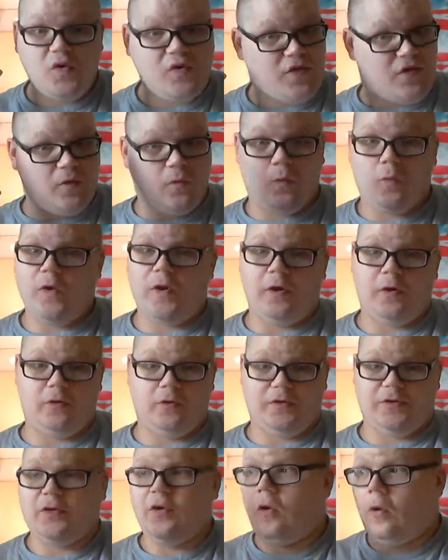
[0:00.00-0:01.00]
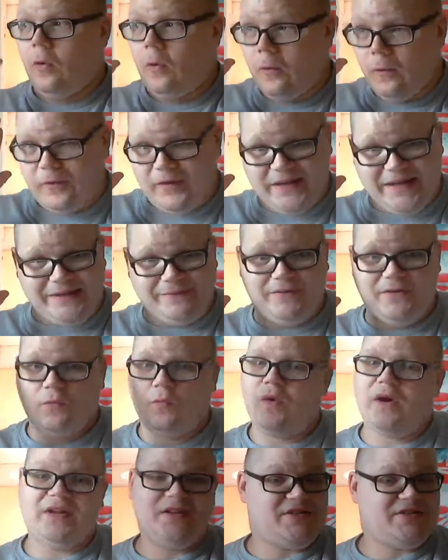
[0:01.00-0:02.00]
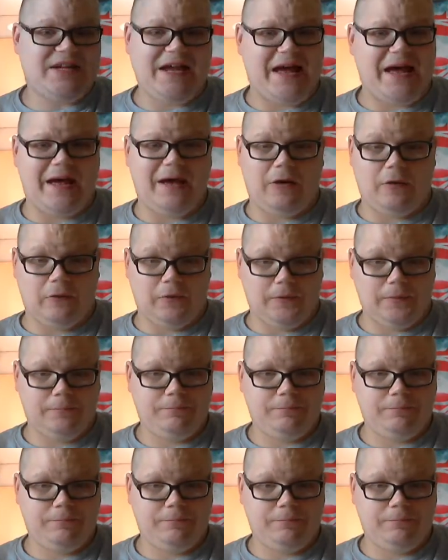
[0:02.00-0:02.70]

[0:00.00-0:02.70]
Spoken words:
the world or even one town.